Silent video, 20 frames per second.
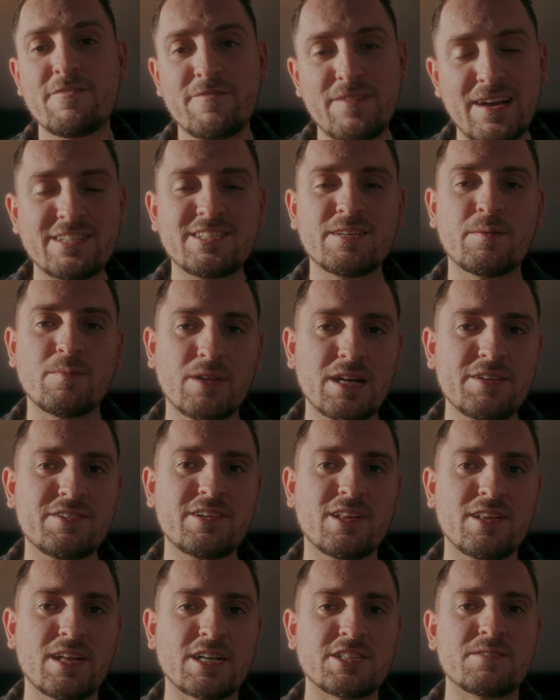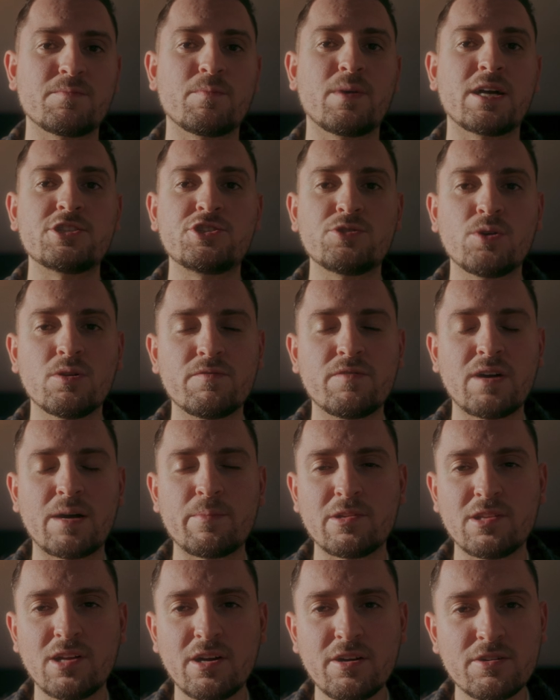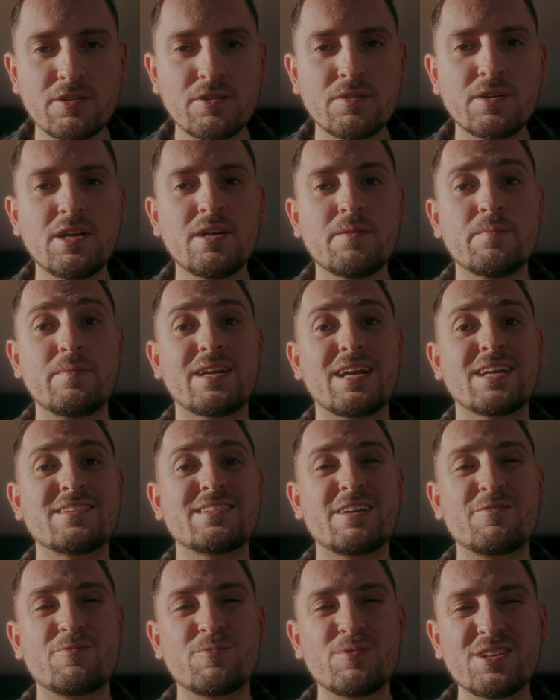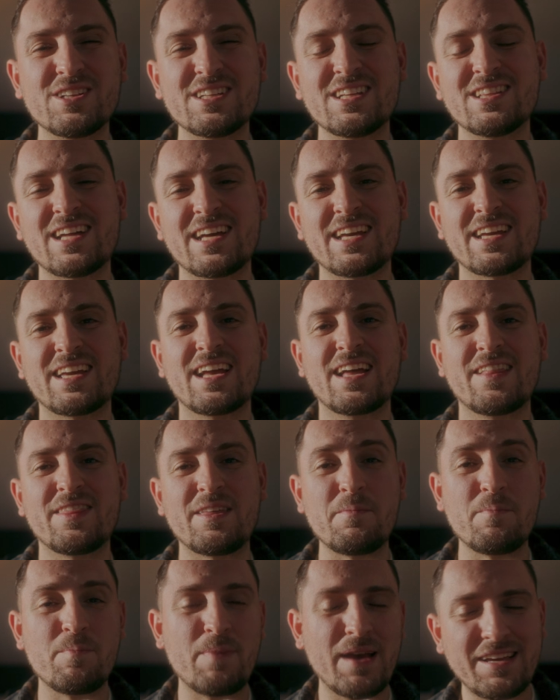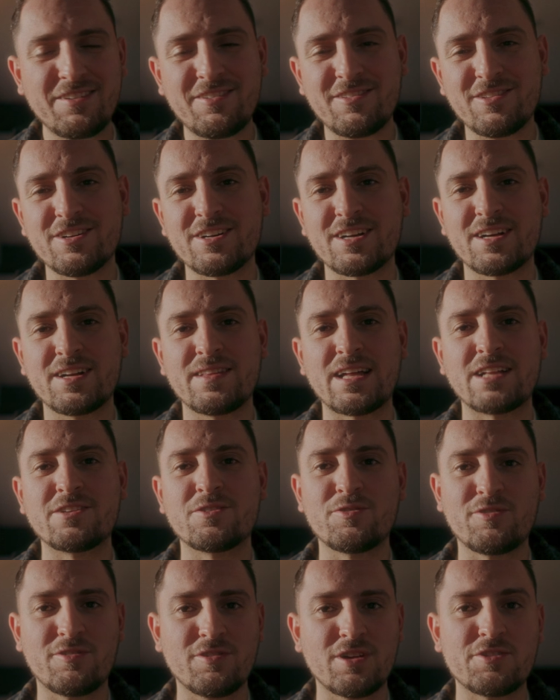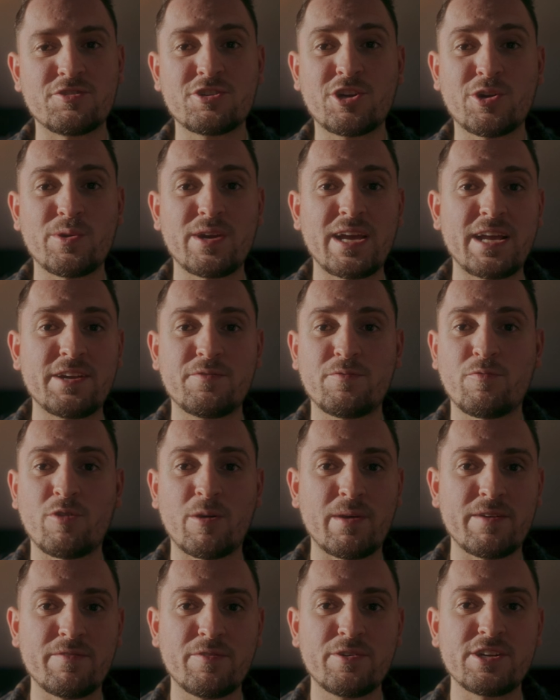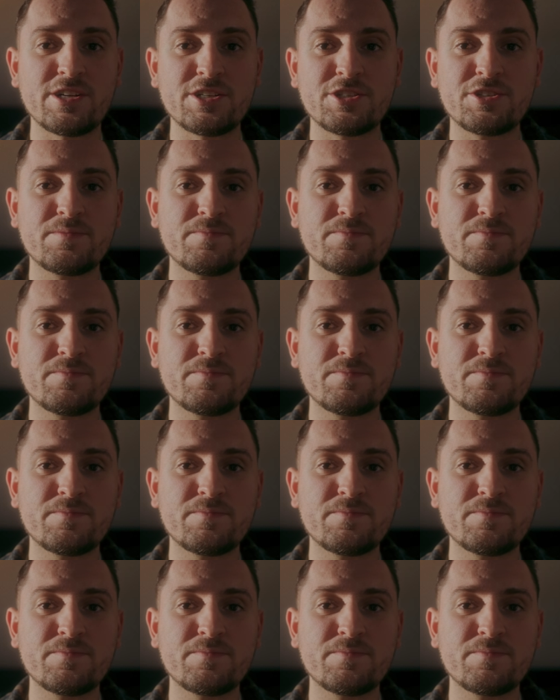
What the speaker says: Phantom LUTs collection by Joel Famularo because I really like the base look that those LUTs create for my footage.